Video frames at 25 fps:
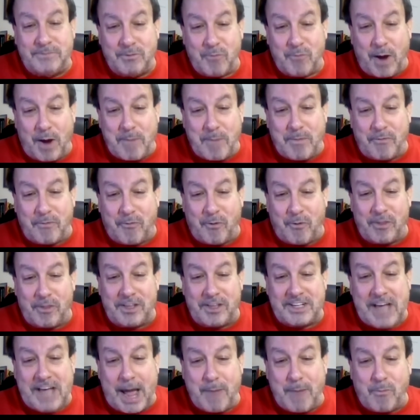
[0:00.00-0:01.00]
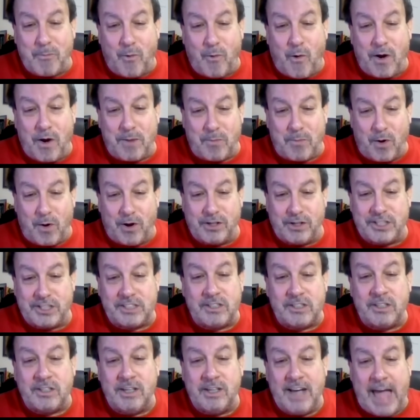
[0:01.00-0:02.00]
right before the Time Warner
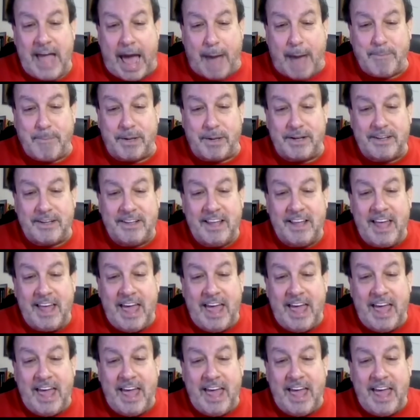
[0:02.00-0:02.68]
merger happened.